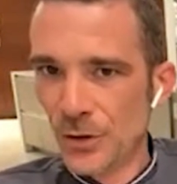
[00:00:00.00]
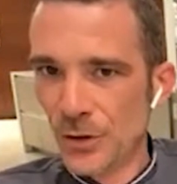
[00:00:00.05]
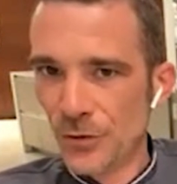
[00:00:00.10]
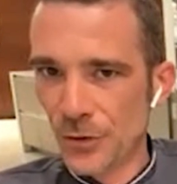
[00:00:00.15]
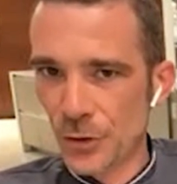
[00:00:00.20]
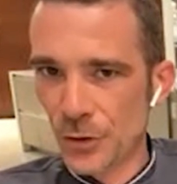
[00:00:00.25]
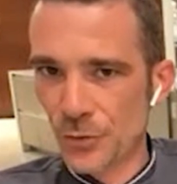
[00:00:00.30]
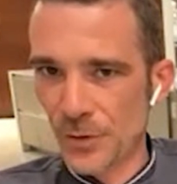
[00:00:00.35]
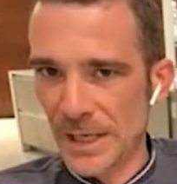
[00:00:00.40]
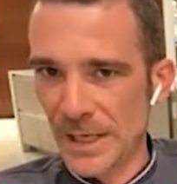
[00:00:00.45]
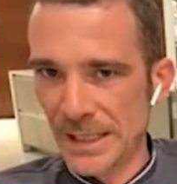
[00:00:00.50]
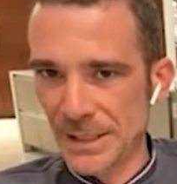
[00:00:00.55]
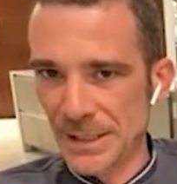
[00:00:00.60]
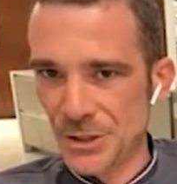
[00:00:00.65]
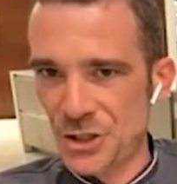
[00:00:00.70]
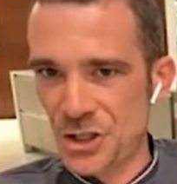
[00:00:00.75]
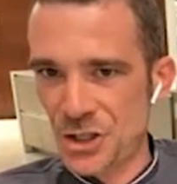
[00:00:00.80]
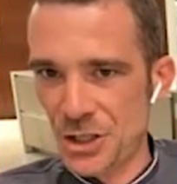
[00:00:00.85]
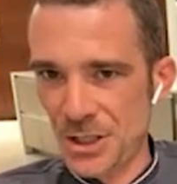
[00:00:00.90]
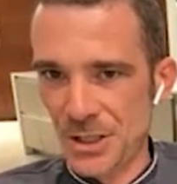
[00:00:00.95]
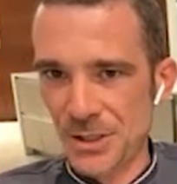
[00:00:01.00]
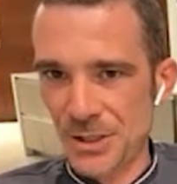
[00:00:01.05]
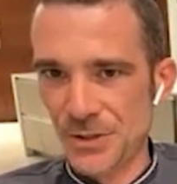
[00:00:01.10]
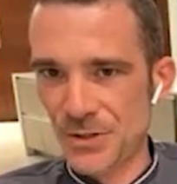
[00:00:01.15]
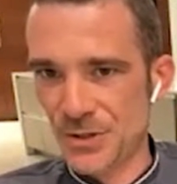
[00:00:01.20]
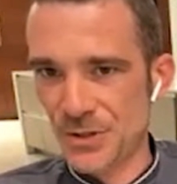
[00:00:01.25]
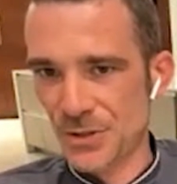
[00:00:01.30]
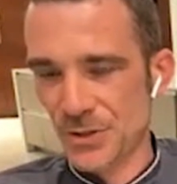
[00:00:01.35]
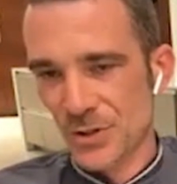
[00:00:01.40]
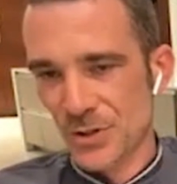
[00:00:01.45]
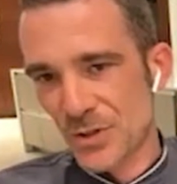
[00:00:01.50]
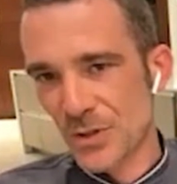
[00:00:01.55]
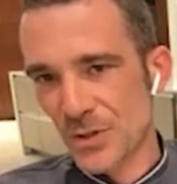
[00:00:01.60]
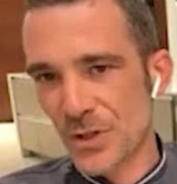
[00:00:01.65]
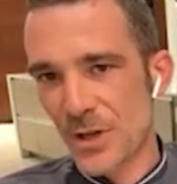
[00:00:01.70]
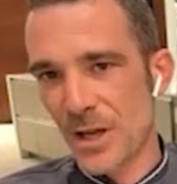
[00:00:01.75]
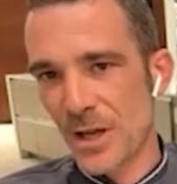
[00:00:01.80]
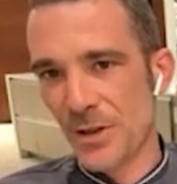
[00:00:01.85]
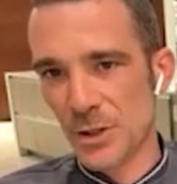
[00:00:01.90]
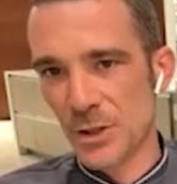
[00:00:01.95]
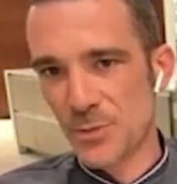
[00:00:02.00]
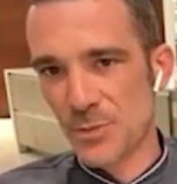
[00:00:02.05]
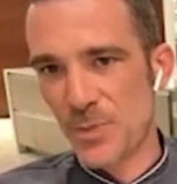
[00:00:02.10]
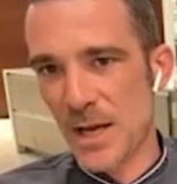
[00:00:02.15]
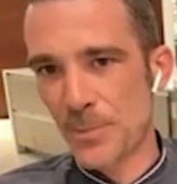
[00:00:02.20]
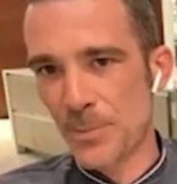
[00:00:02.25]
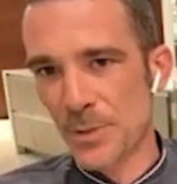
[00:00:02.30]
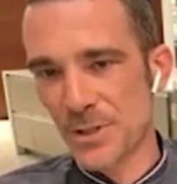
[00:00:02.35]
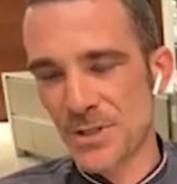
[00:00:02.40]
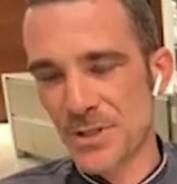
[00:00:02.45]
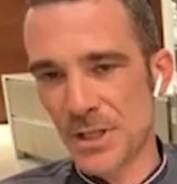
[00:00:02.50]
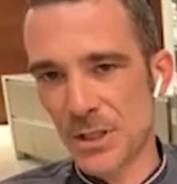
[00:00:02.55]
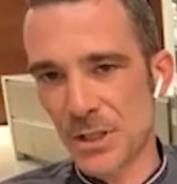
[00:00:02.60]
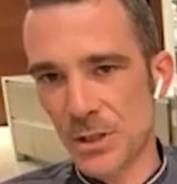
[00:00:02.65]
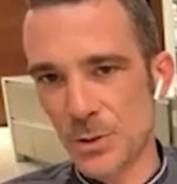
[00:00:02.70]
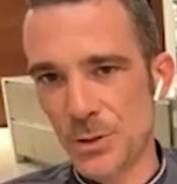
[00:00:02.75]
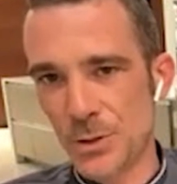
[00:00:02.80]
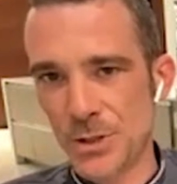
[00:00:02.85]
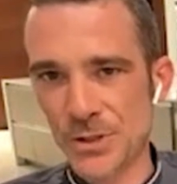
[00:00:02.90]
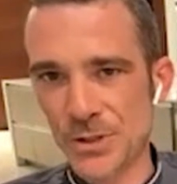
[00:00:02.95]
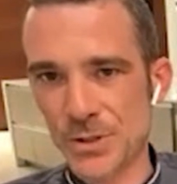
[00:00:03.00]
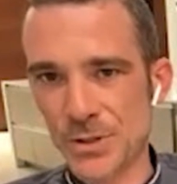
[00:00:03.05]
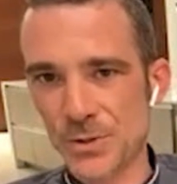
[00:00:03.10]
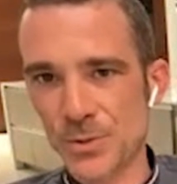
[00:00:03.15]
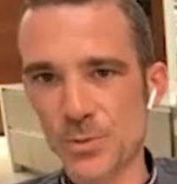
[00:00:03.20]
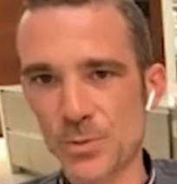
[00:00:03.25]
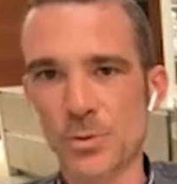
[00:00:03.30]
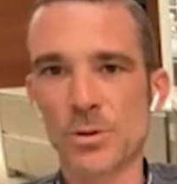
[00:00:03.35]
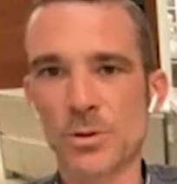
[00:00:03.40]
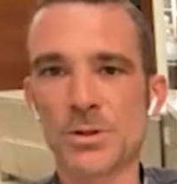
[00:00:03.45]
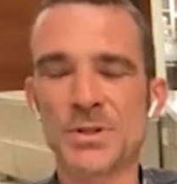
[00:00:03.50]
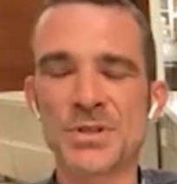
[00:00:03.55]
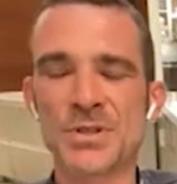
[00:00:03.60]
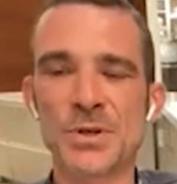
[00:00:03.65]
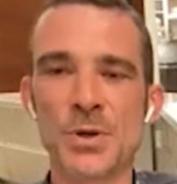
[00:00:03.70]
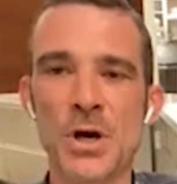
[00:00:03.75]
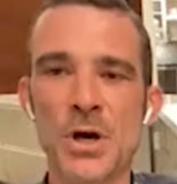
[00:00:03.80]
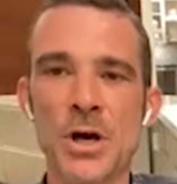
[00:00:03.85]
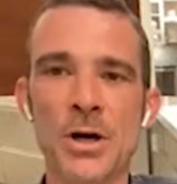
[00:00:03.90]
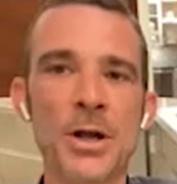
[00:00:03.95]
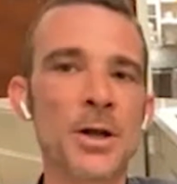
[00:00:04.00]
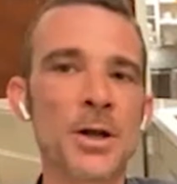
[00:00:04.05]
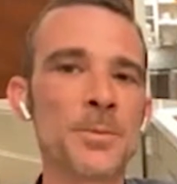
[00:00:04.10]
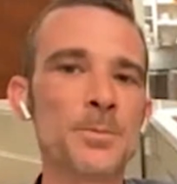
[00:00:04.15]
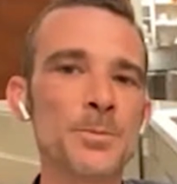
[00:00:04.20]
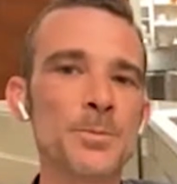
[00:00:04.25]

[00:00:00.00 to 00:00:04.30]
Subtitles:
the grated cheese, and those peppers that you just worked so hard on.